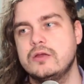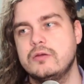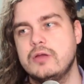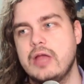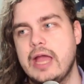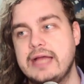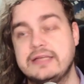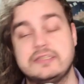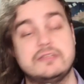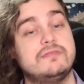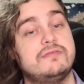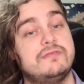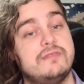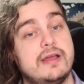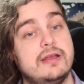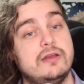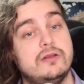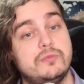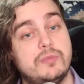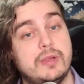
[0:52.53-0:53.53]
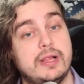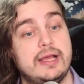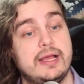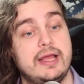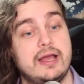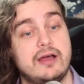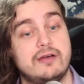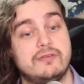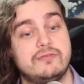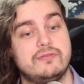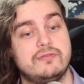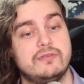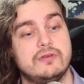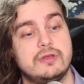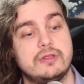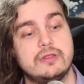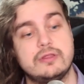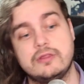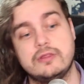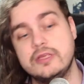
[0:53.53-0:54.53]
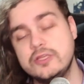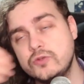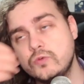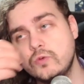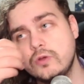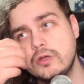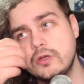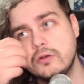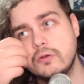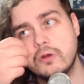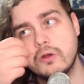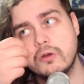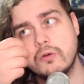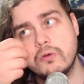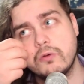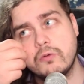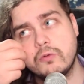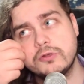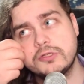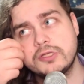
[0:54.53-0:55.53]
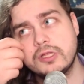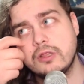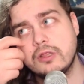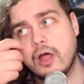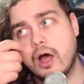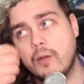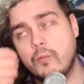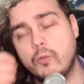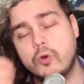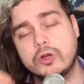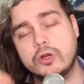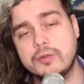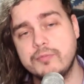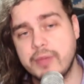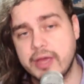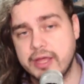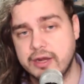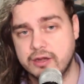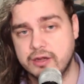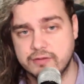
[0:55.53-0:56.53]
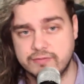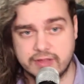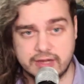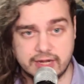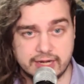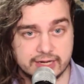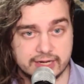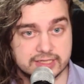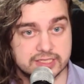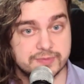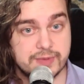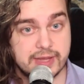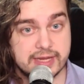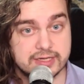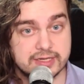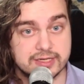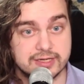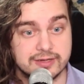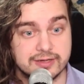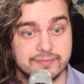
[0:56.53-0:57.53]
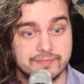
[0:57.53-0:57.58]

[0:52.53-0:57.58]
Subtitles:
As a final playoff, this one was a lot more competitive than I expected.